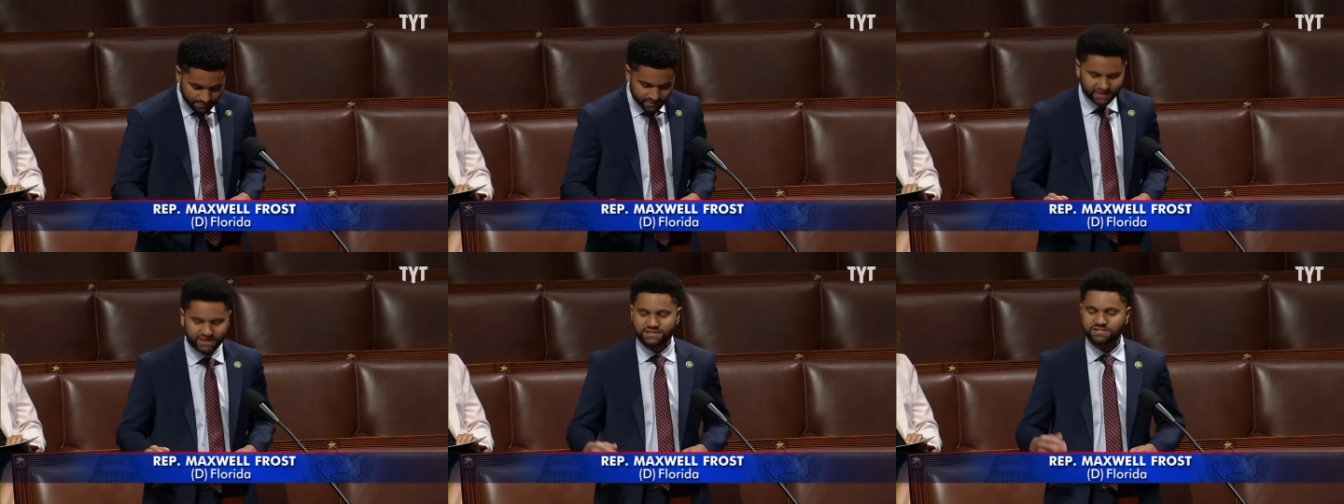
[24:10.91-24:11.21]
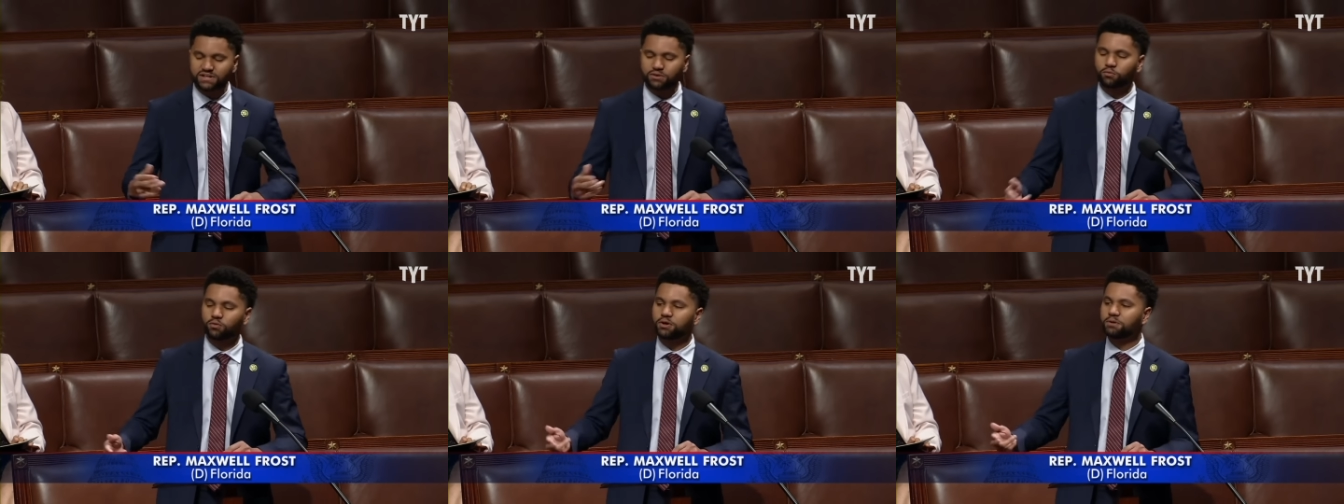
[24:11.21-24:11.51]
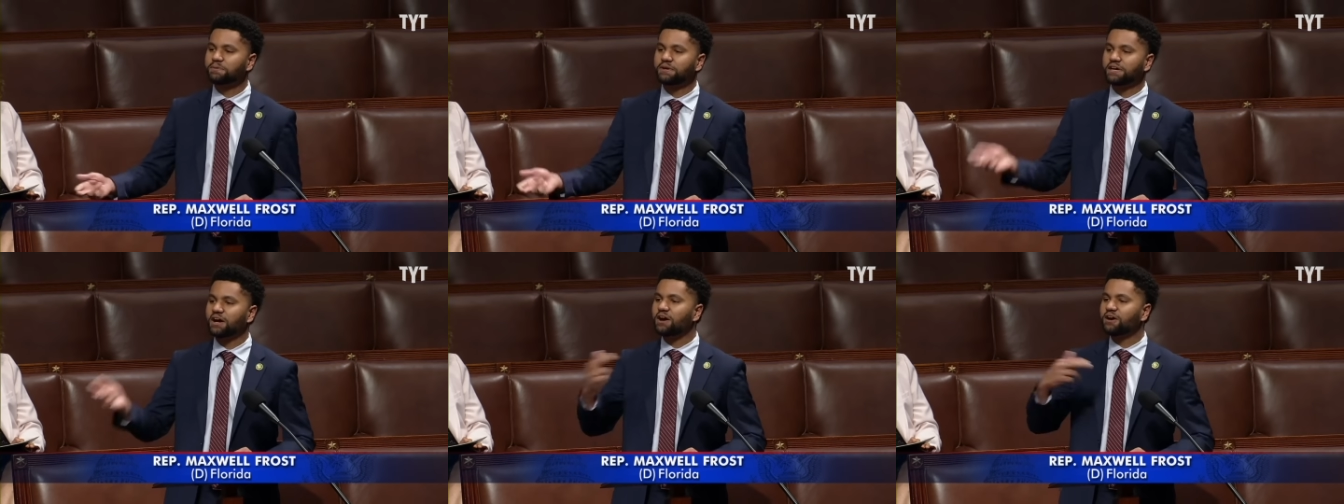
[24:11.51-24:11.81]
because it
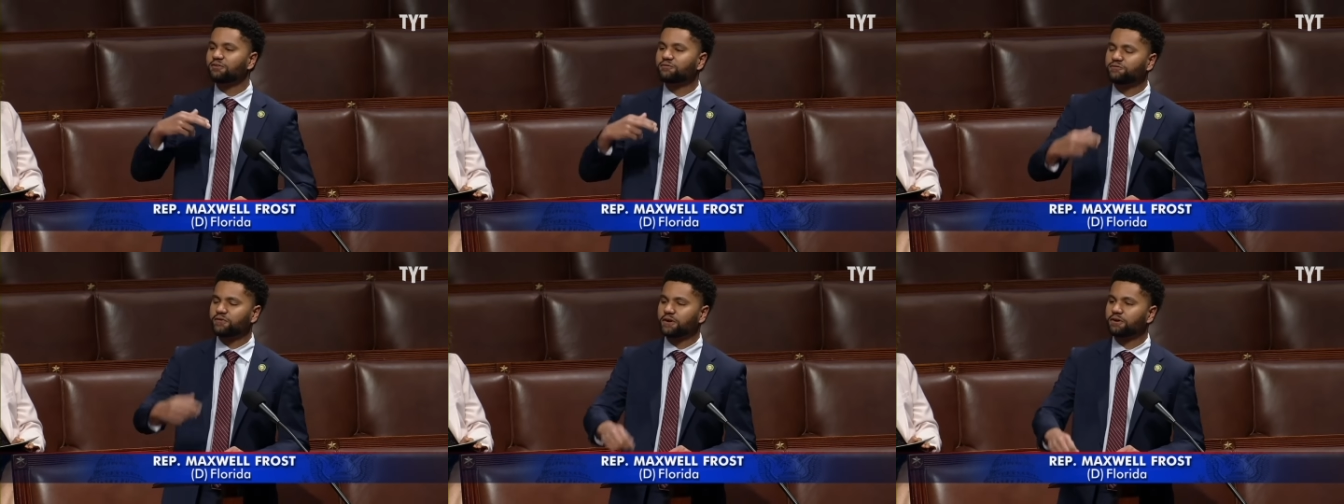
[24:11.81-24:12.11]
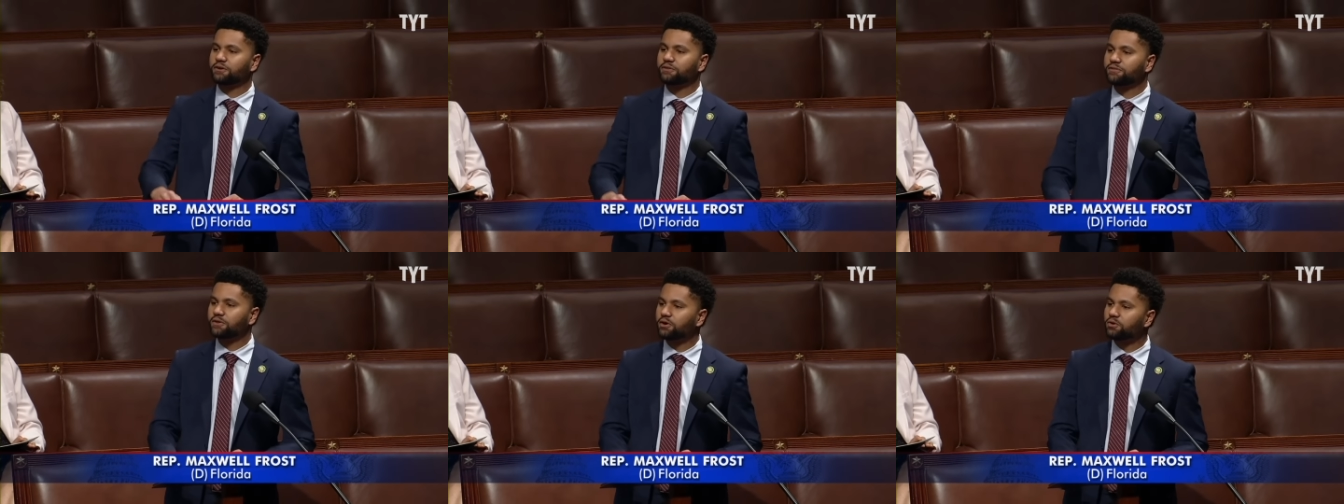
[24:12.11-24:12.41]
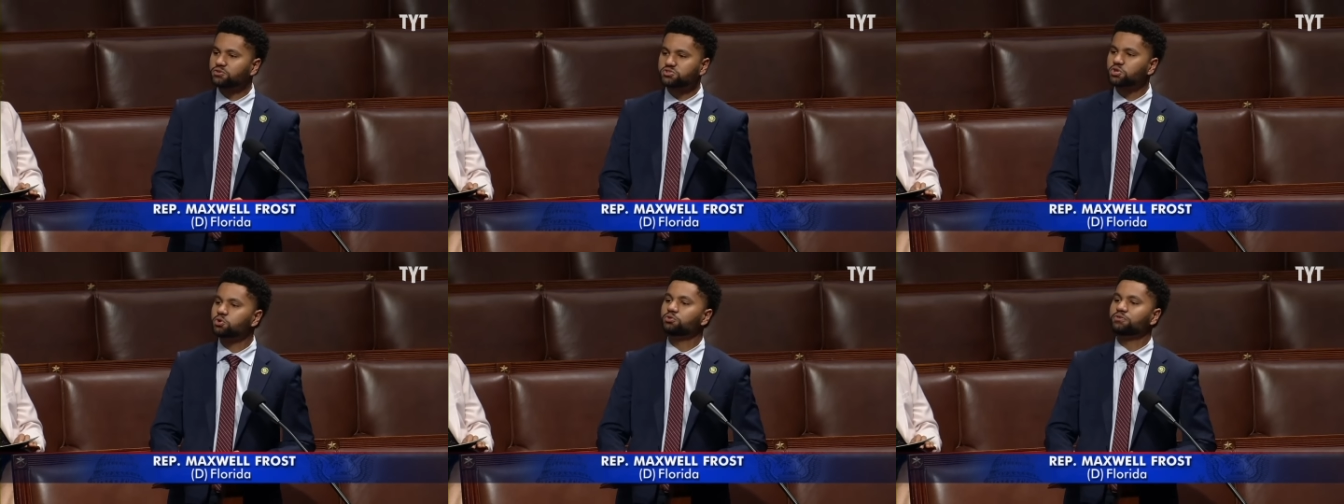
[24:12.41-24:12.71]
would be unfair to
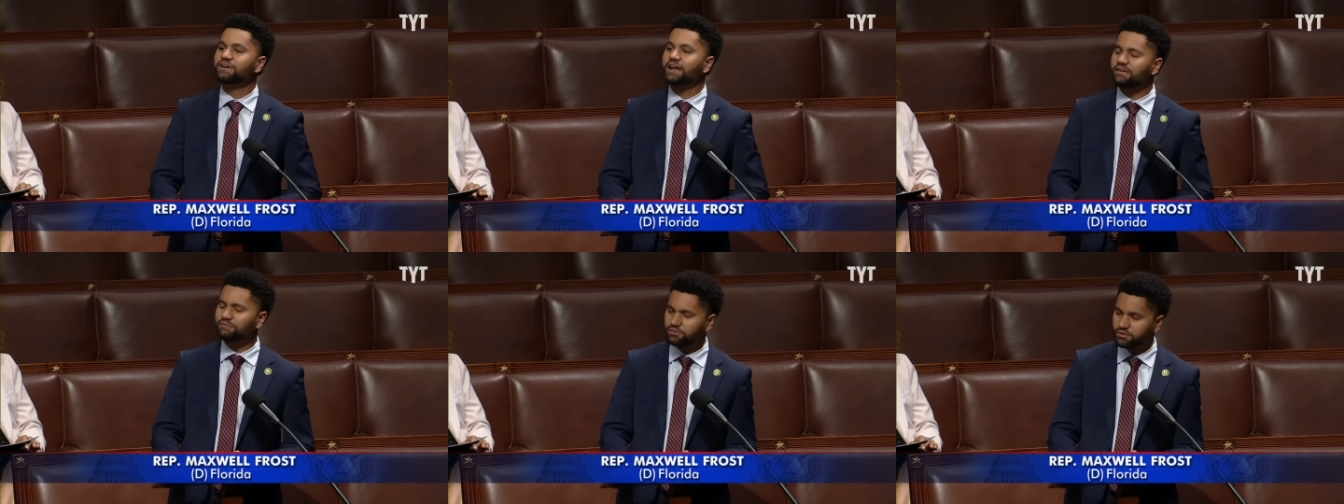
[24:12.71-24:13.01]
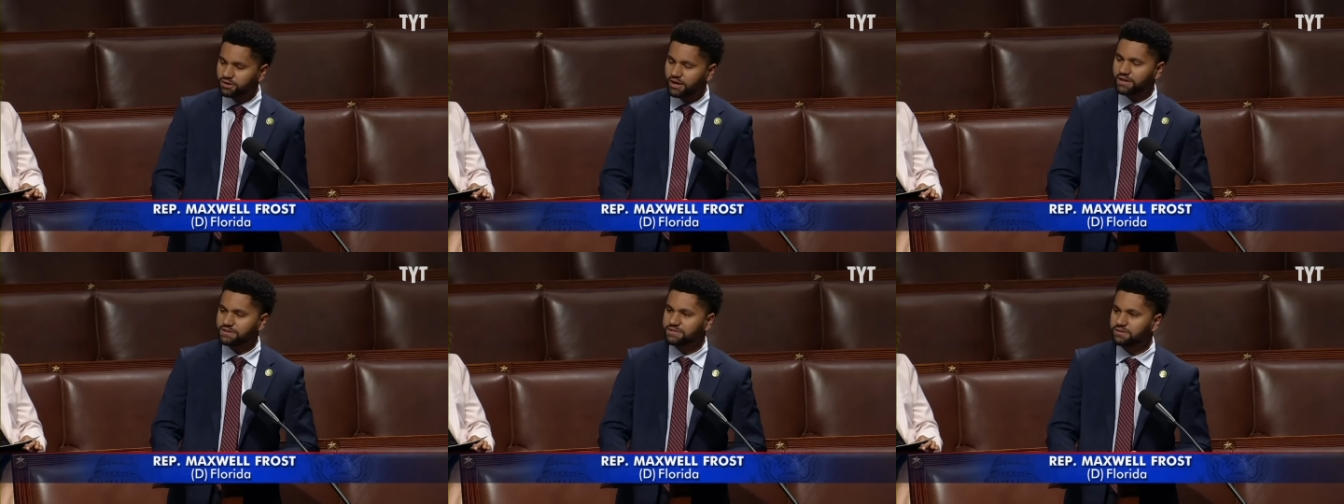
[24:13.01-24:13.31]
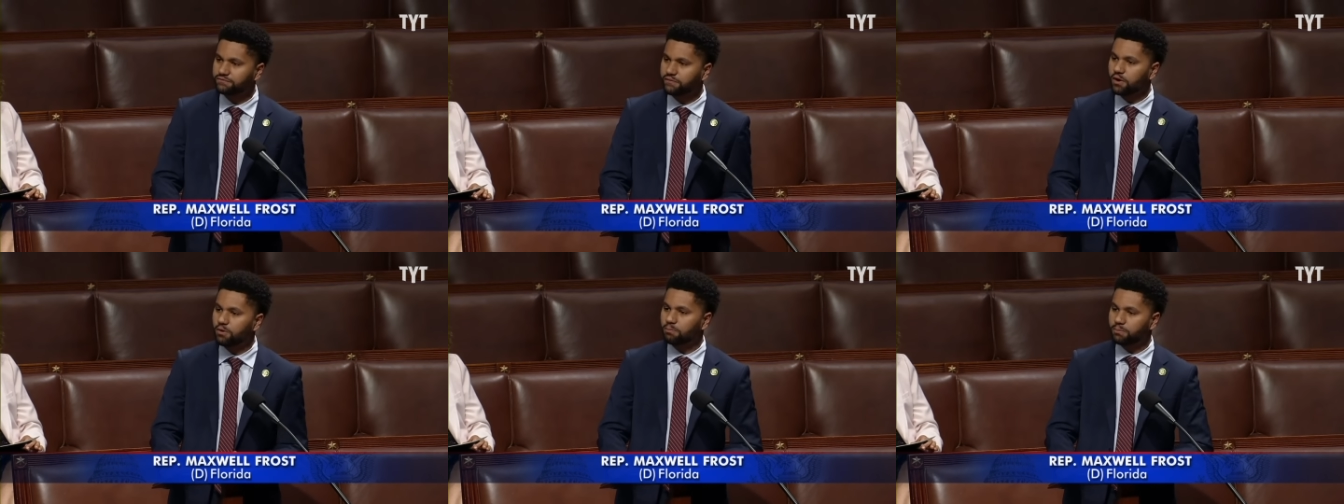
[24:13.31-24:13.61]
those who never
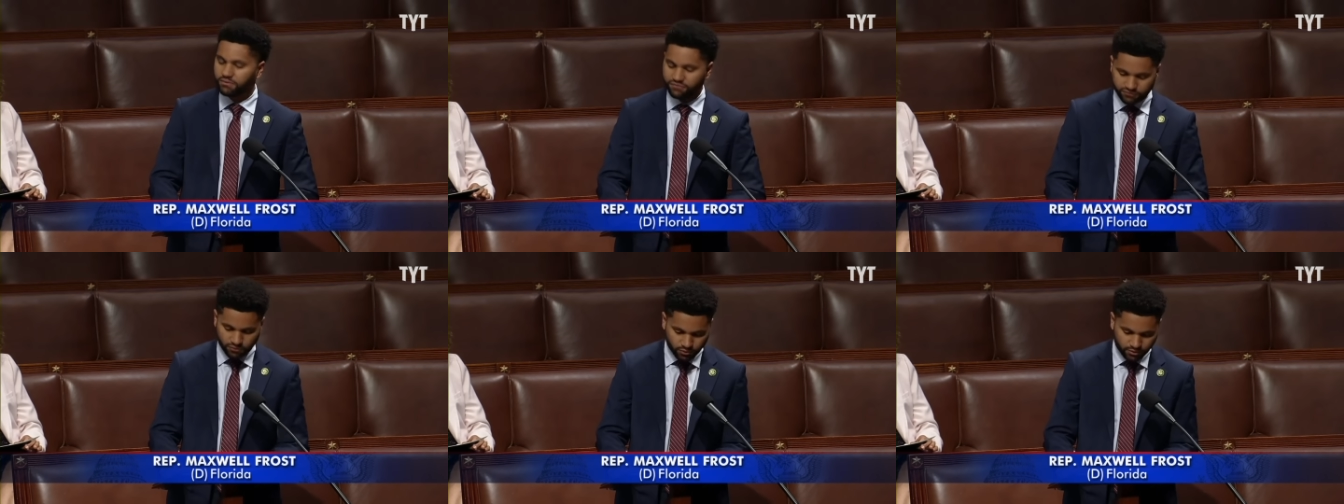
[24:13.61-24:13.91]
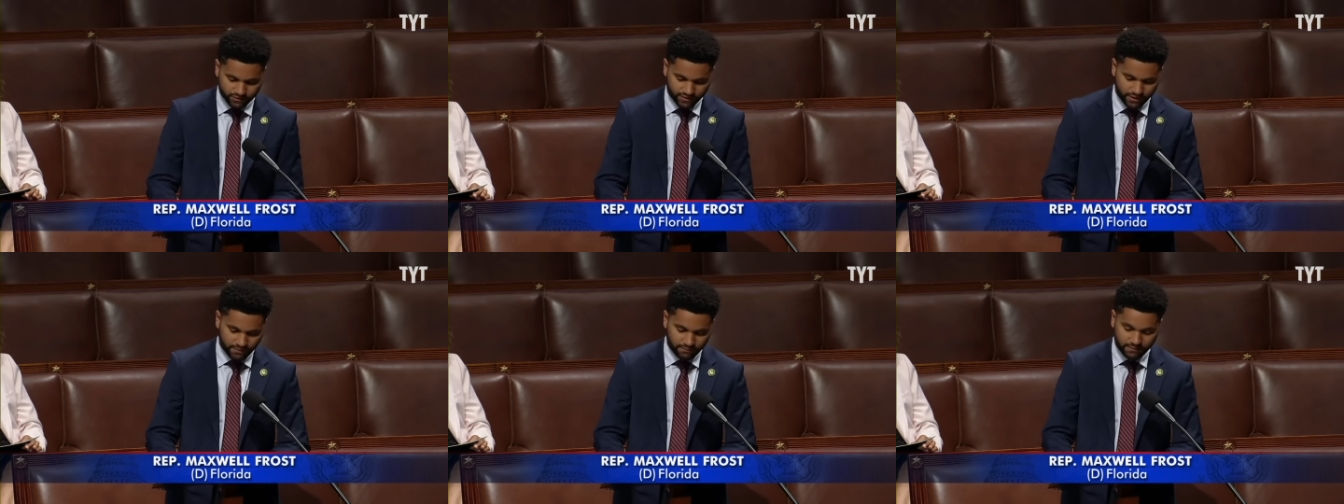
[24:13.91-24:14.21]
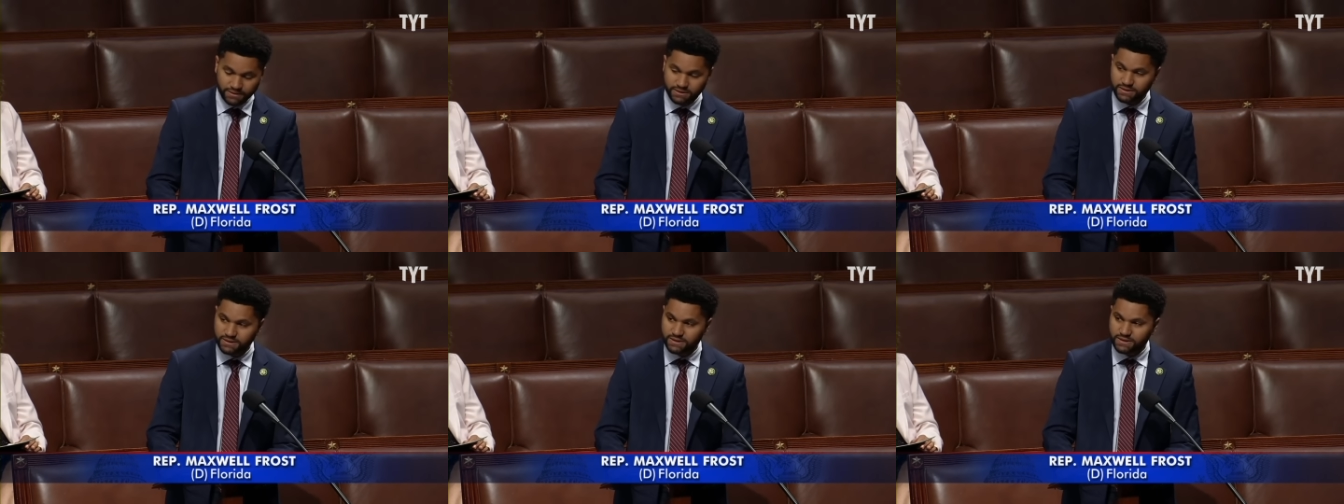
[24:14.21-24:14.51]
got to vote before them.